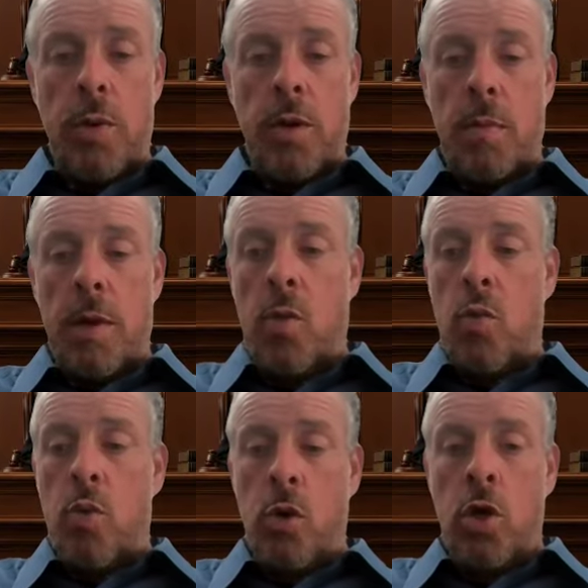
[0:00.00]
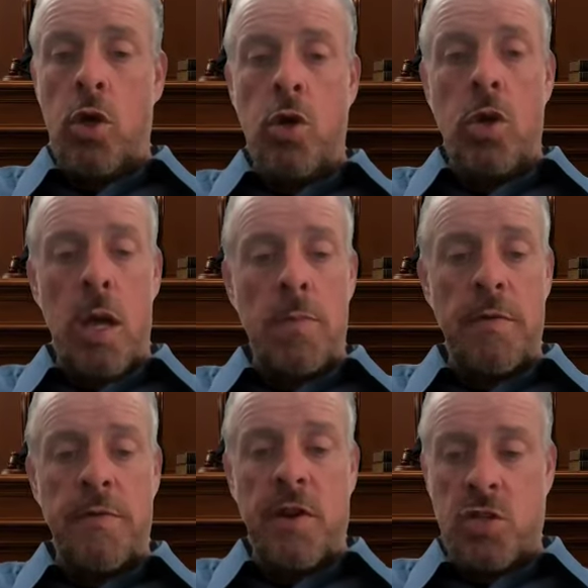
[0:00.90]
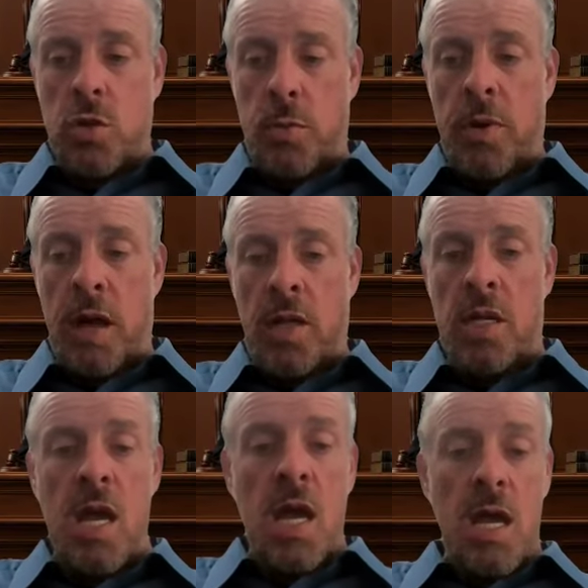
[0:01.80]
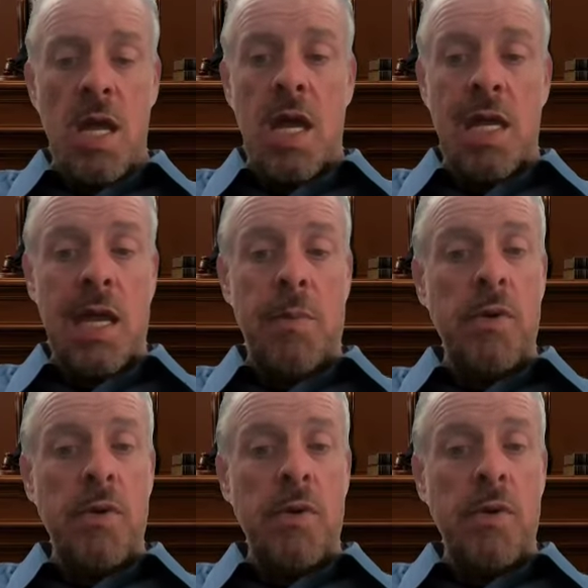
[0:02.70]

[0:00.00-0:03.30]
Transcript: you become a really good and professional pilot and